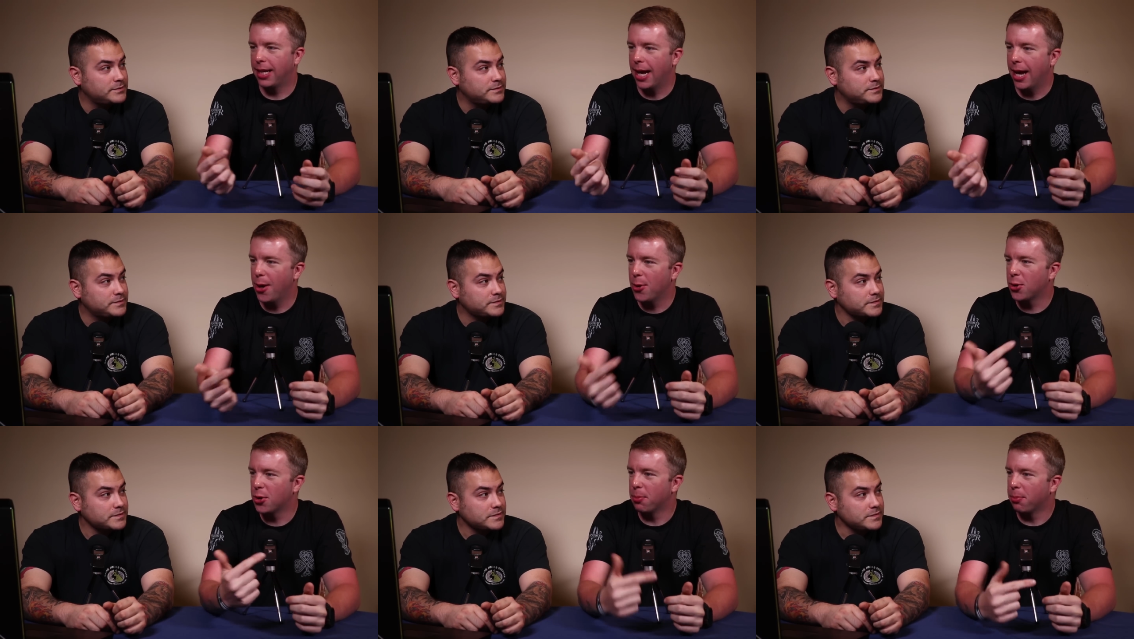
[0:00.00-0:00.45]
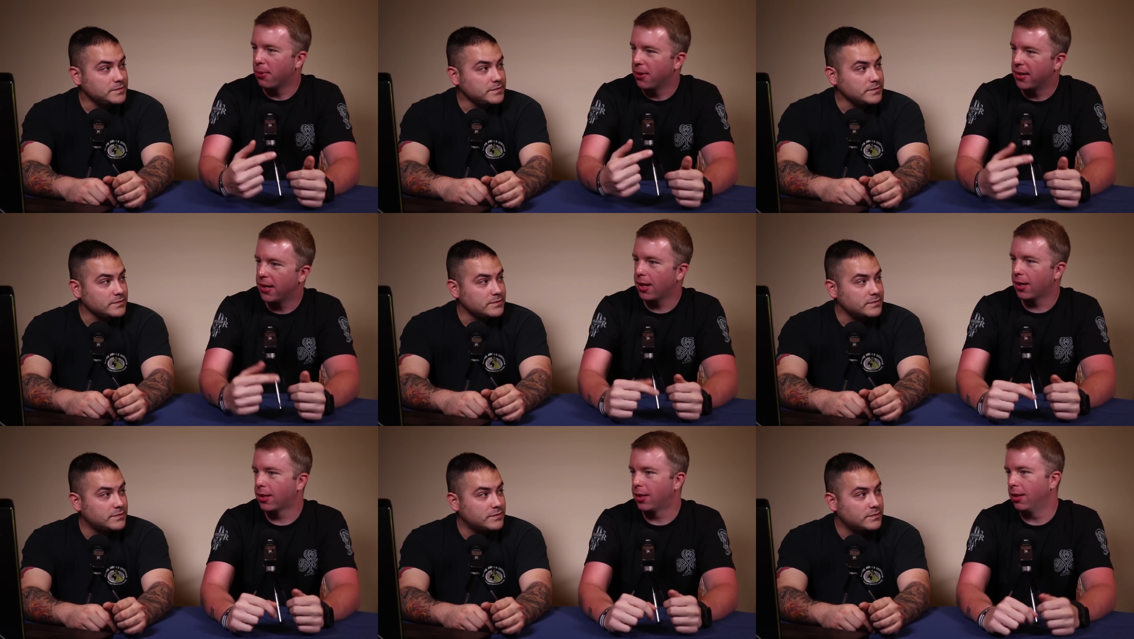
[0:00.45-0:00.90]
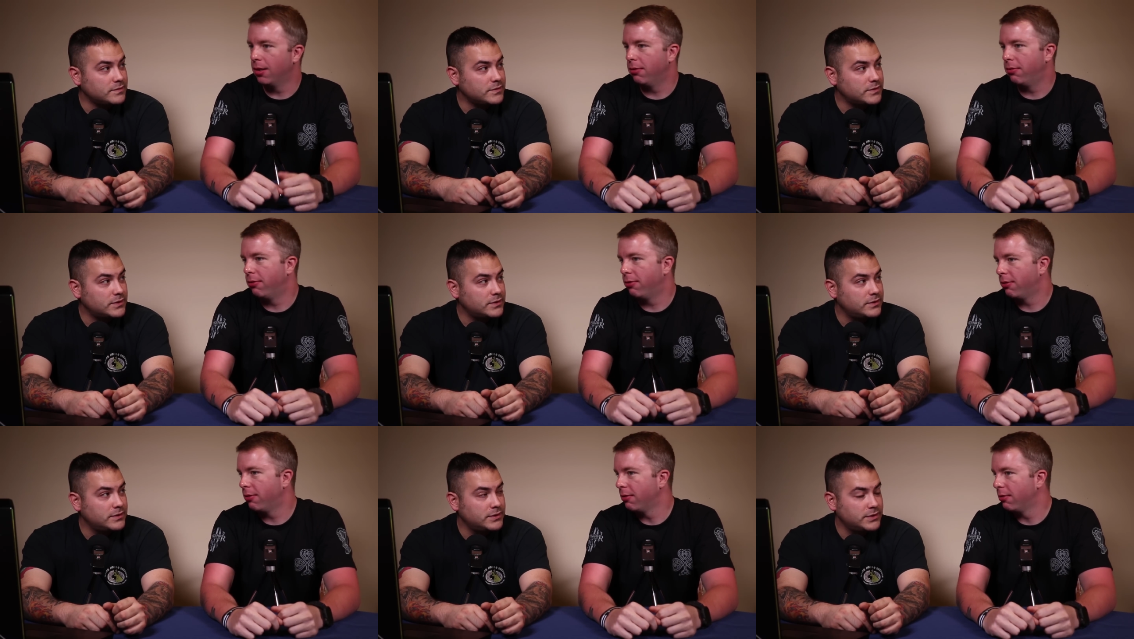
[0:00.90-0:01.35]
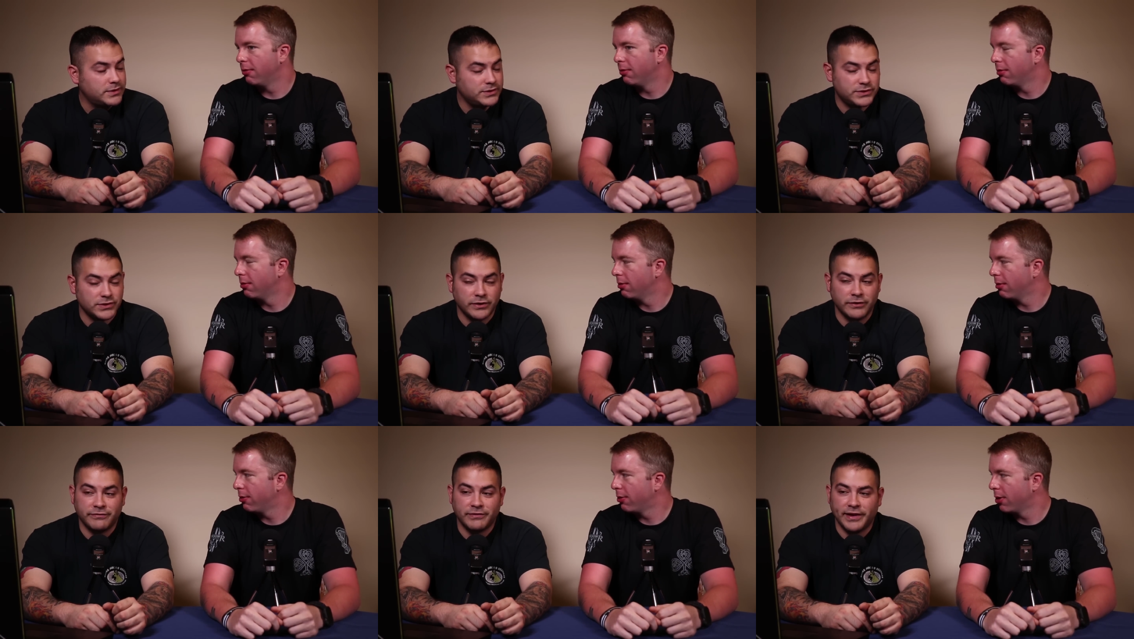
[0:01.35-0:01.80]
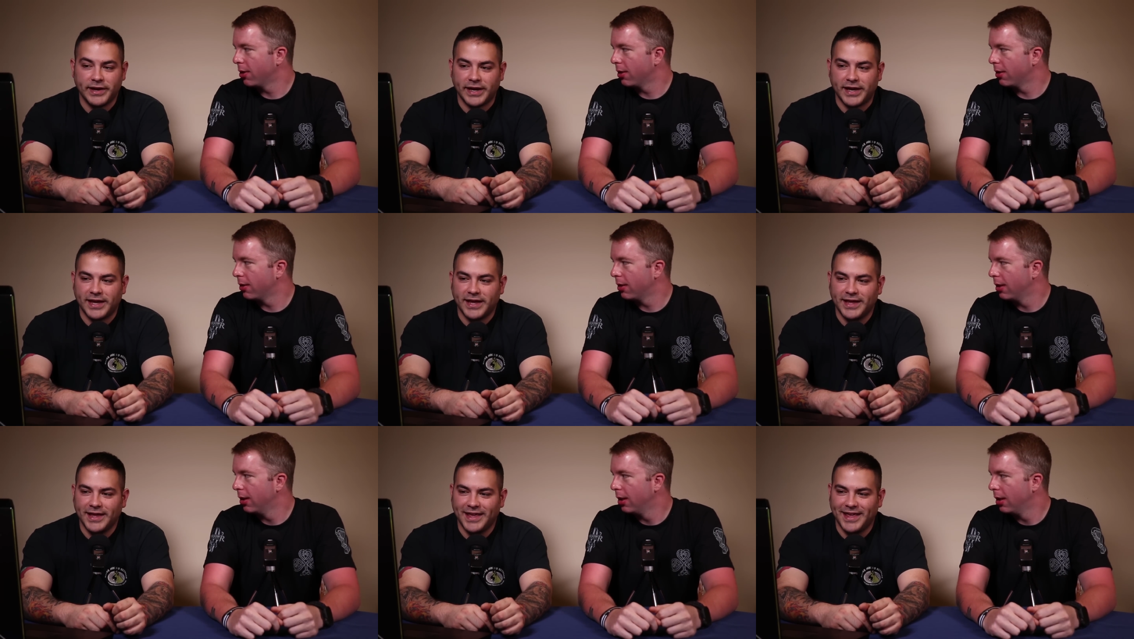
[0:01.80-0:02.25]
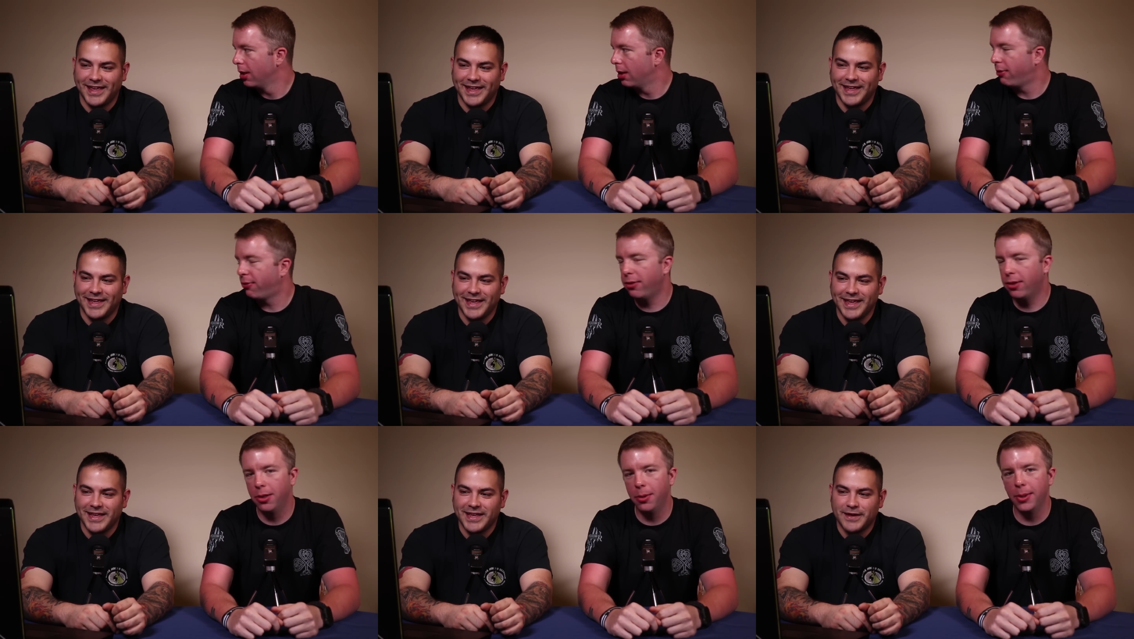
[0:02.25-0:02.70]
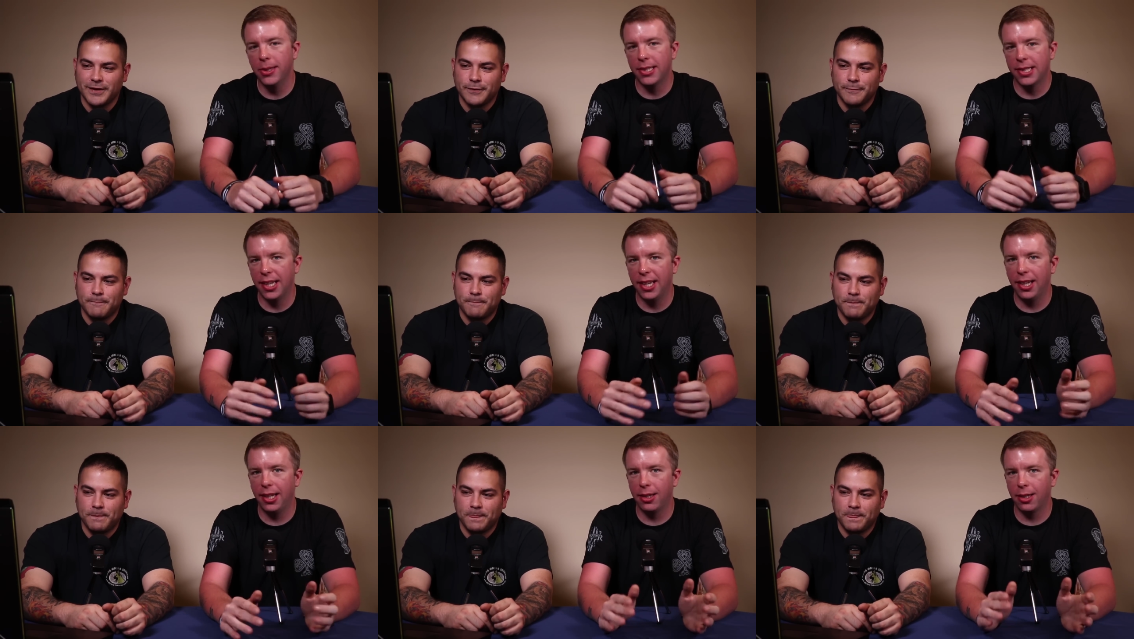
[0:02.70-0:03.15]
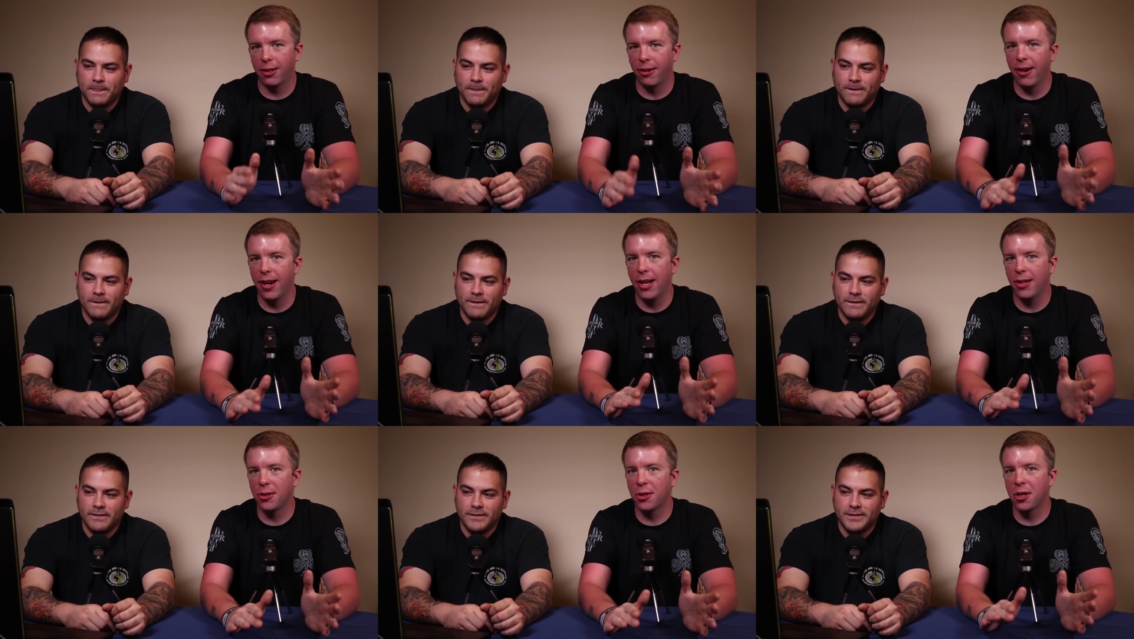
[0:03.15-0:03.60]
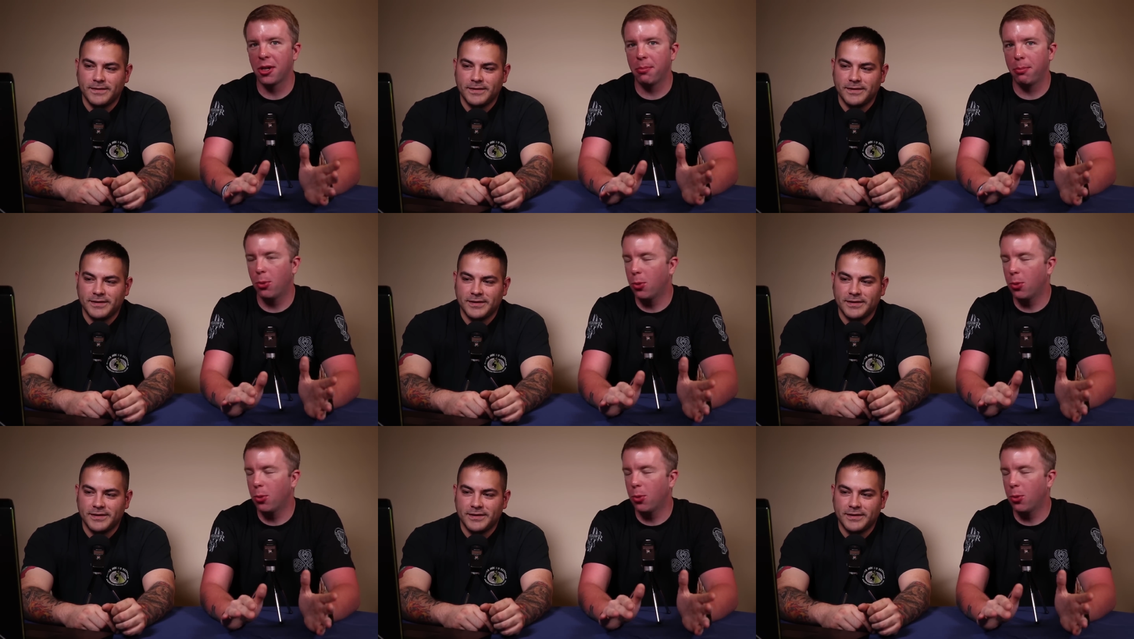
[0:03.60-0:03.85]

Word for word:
Speaker 1: counterproductive. So if like the fluids hitting the ground on a